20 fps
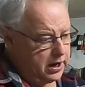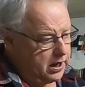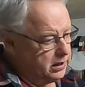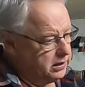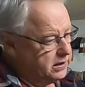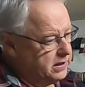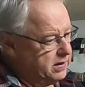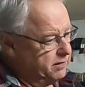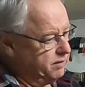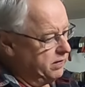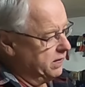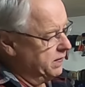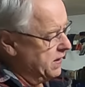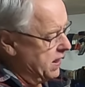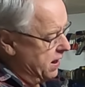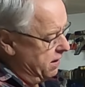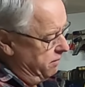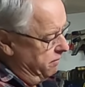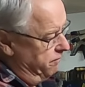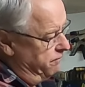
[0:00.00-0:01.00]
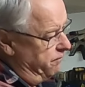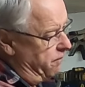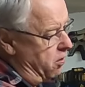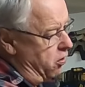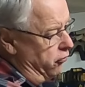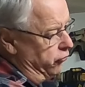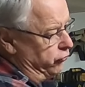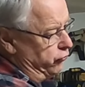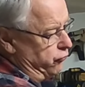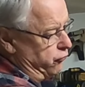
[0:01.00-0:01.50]
and giving that
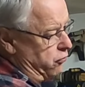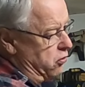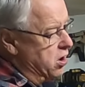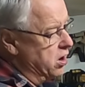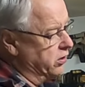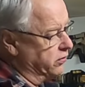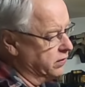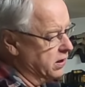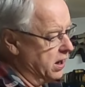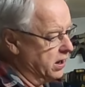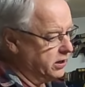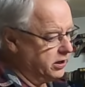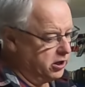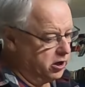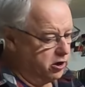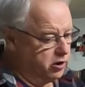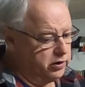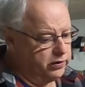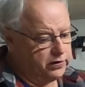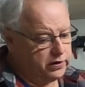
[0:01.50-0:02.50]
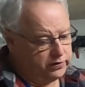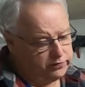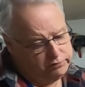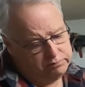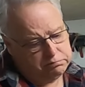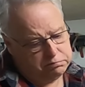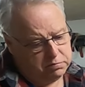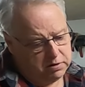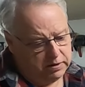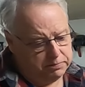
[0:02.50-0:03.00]
false front on here,
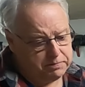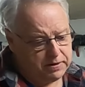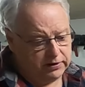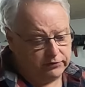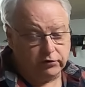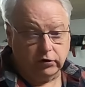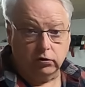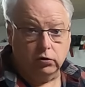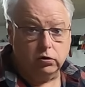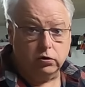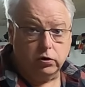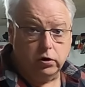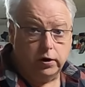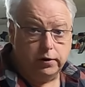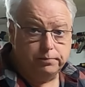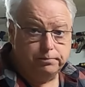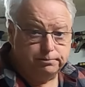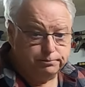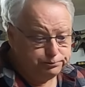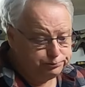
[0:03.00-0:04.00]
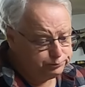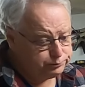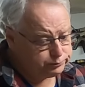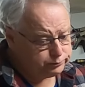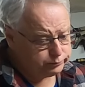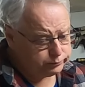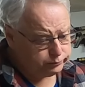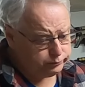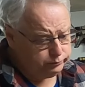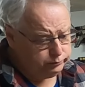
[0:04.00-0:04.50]
it makes it look good.
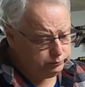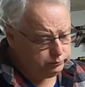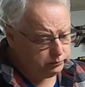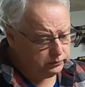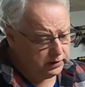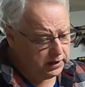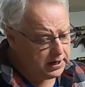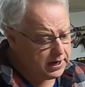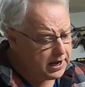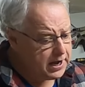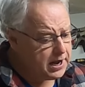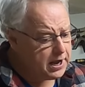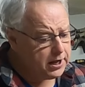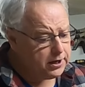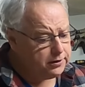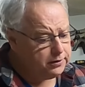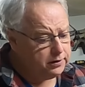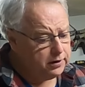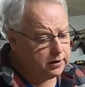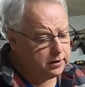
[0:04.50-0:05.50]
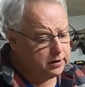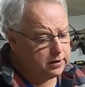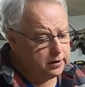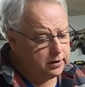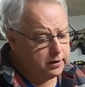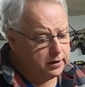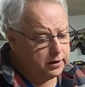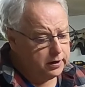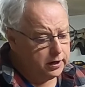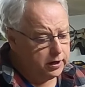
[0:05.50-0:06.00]
And
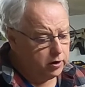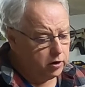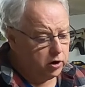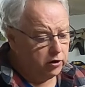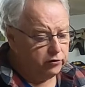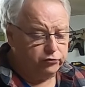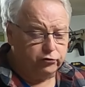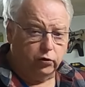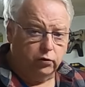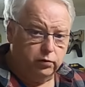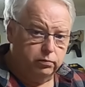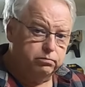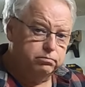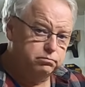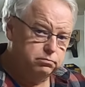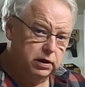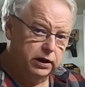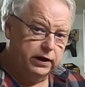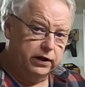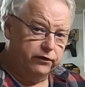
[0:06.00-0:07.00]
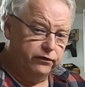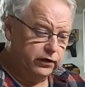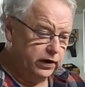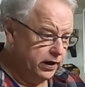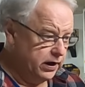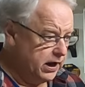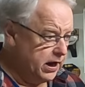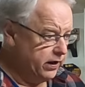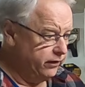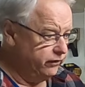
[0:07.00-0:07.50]
it also, like I
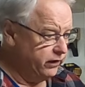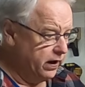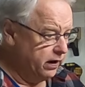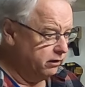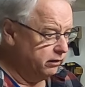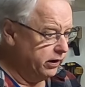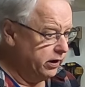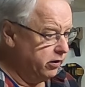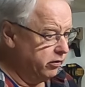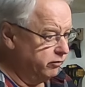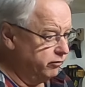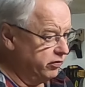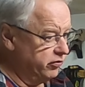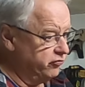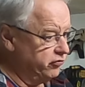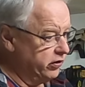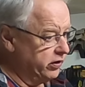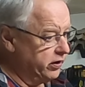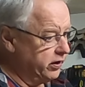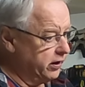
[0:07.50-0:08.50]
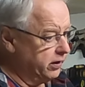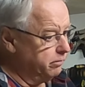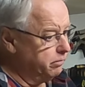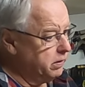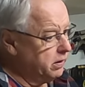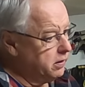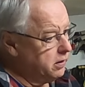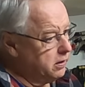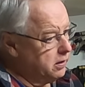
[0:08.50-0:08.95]
said, adds that layer of rigidity.